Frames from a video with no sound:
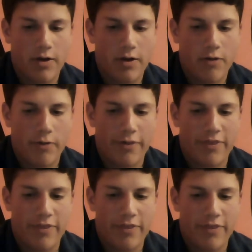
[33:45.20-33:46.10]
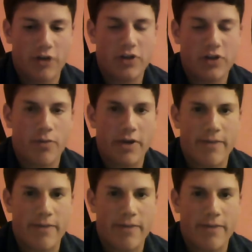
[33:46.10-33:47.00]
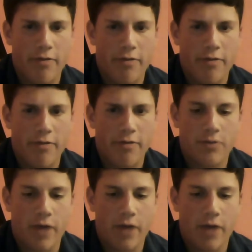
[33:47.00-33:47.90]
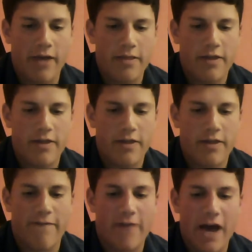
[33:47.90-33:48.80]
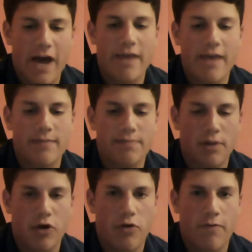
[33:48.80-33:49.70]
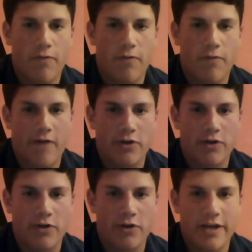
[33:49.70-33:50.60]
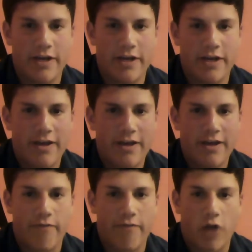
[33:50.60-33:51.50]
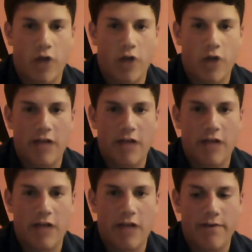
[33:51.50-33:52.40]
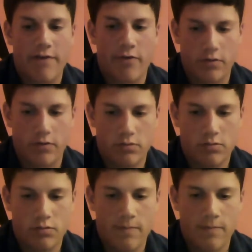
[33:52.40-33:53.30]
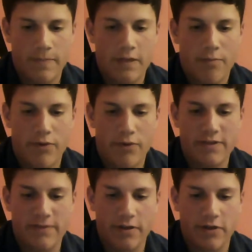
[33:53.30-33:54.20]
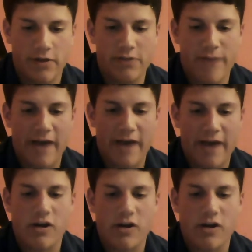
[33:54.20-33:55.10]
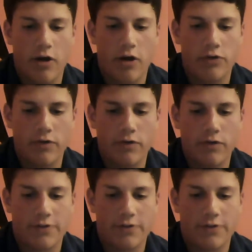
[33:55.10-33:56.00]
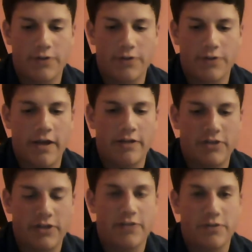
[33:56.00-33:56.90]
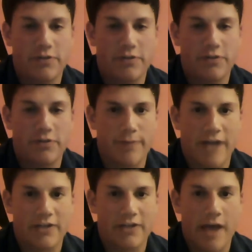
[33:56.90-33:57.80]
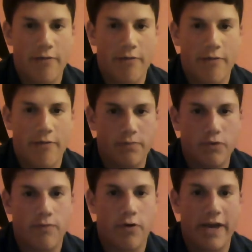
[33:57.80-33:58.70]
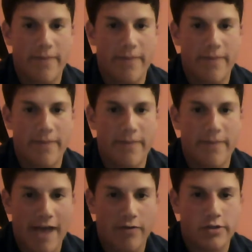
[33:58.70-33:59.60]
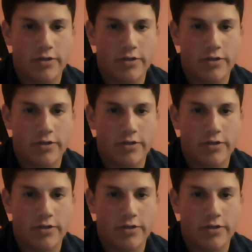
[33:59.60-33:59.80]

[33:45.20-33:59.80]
With the All-Star break about 3 weeks away, they're 5 games below 500, and they've lost their last 5 in a row. Prince Fielder's batting a career-low .247, and Shin-Soo Choo is matching that with a .248 batting average.